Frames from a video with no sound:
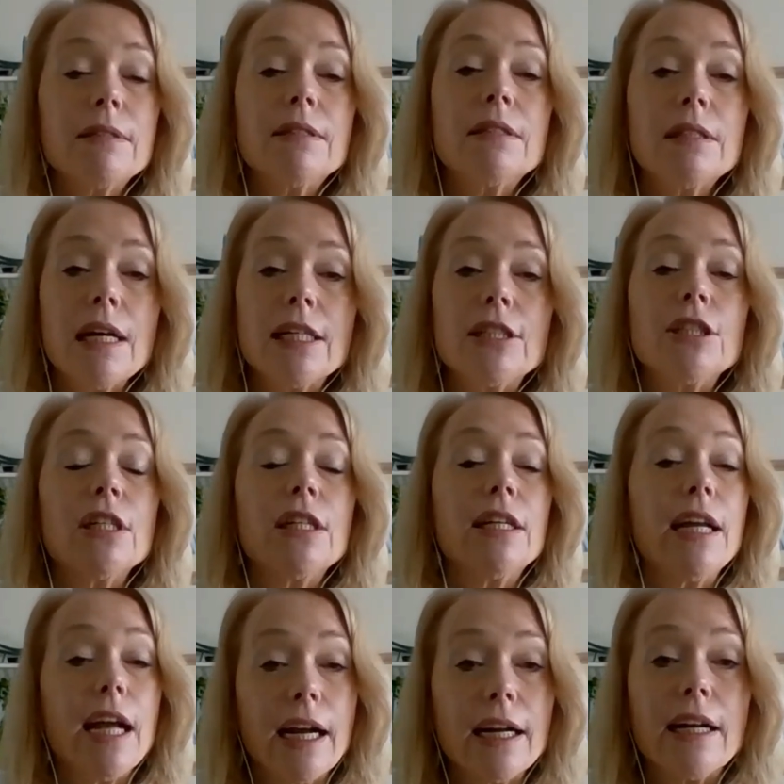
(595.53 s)
such an
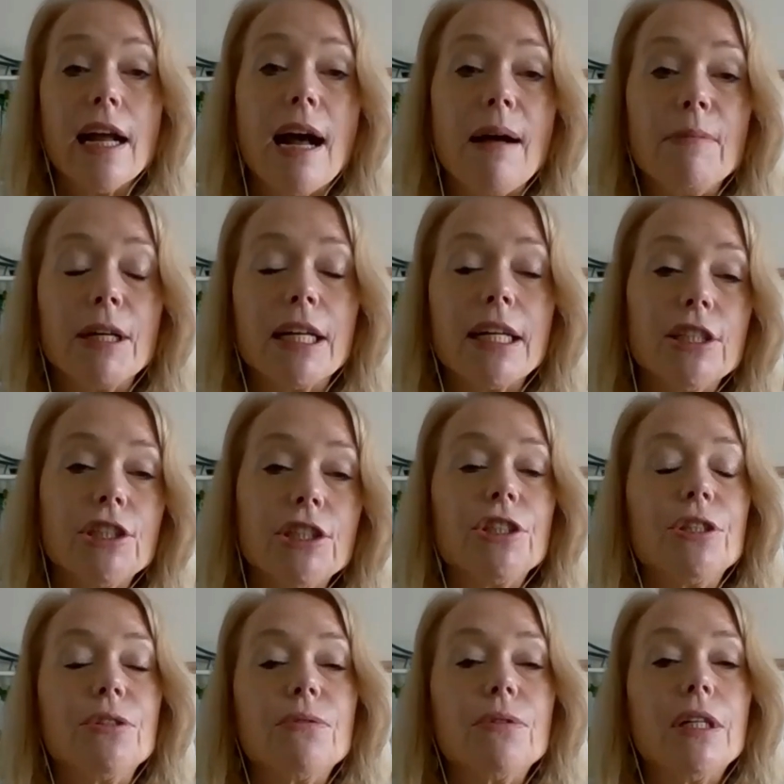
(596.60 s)
economic
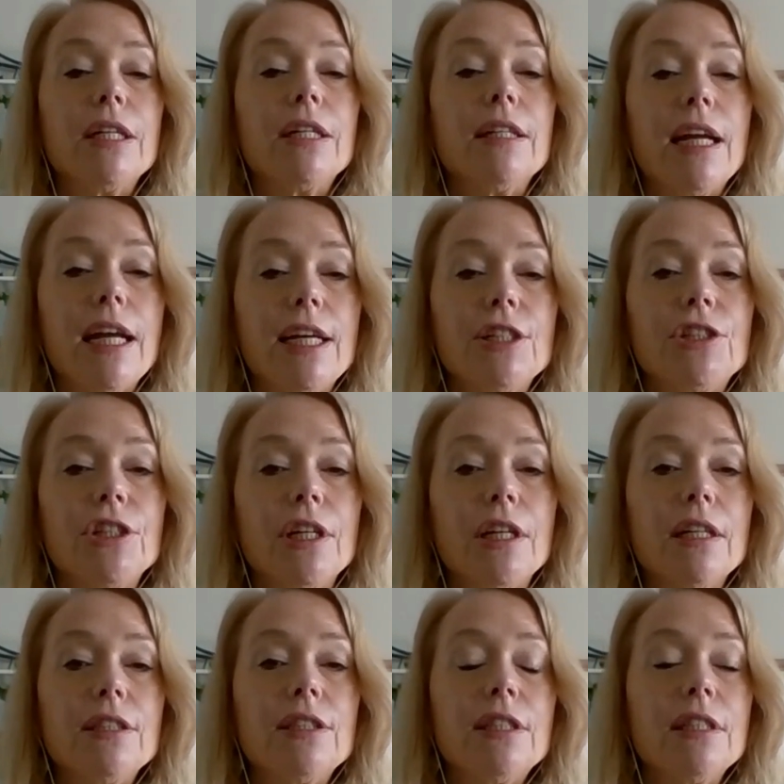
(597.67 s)
issue in Asia.
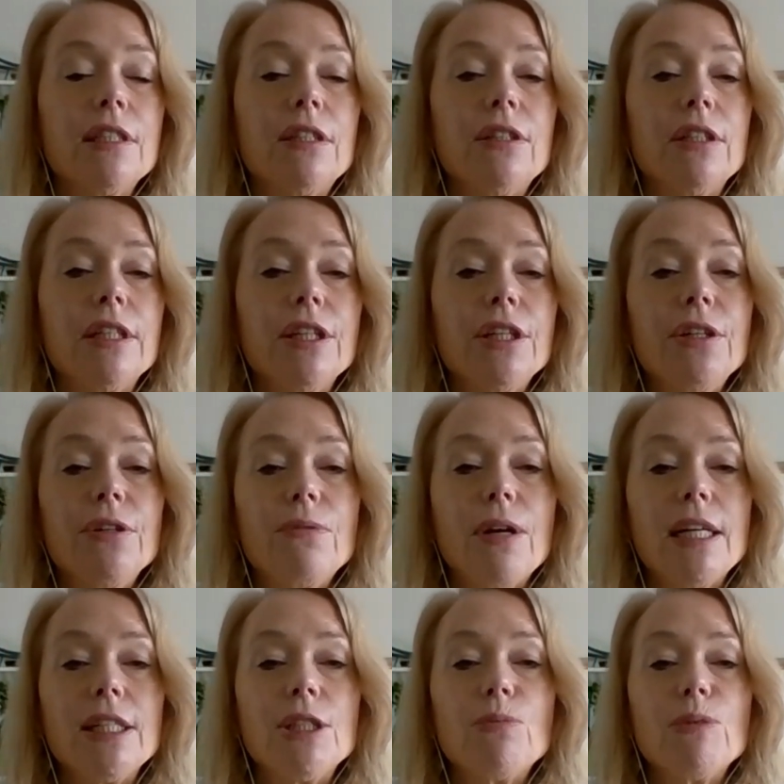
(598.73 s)
Still in the
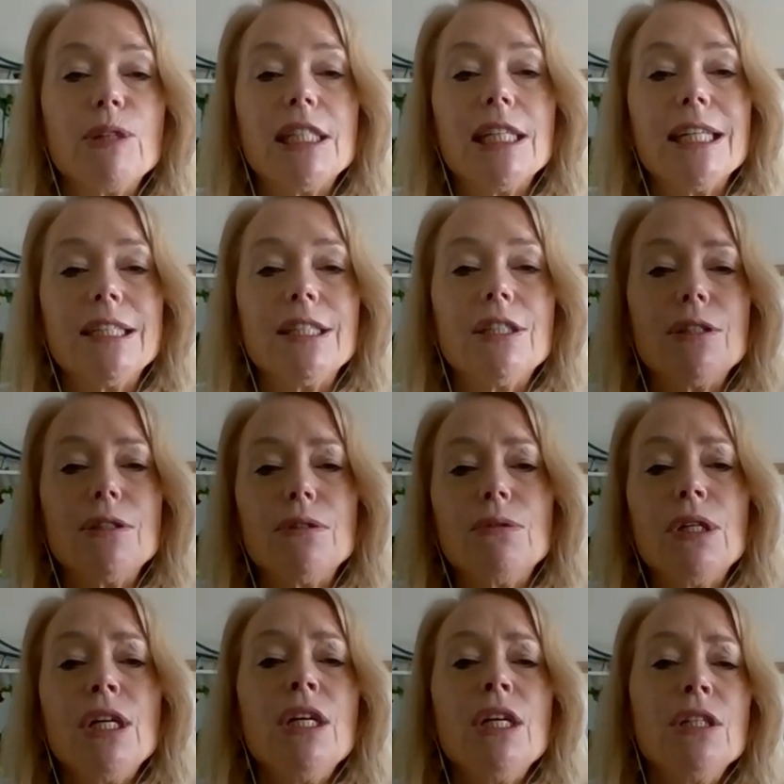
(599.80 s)
US, we tend to
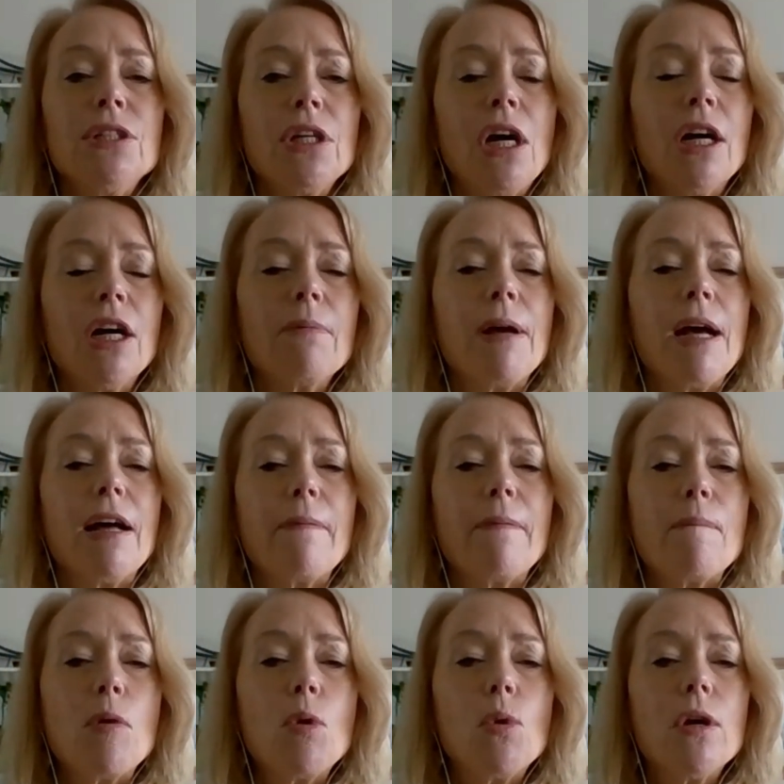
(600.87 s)
talk about it
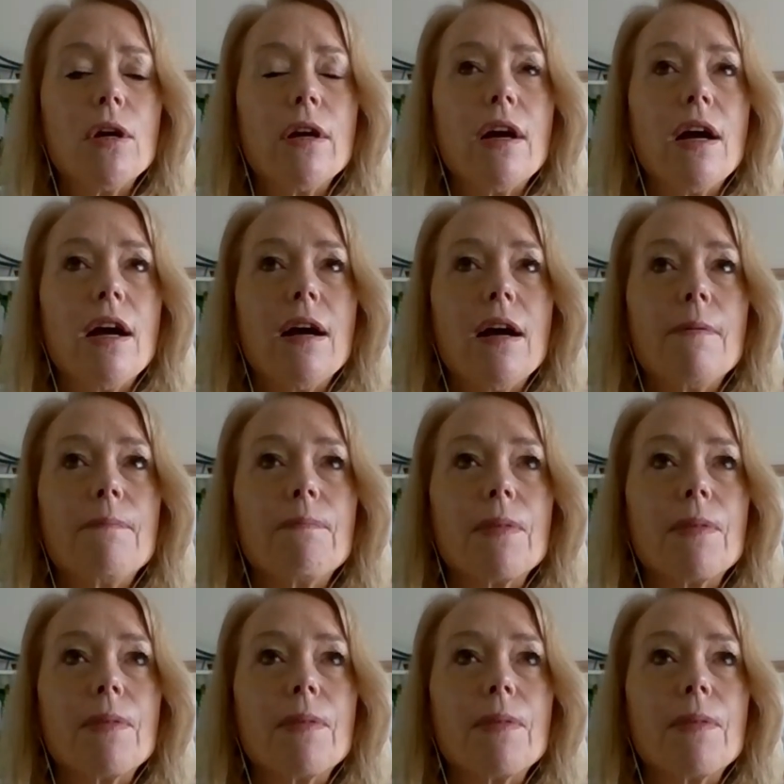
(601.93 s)
more um,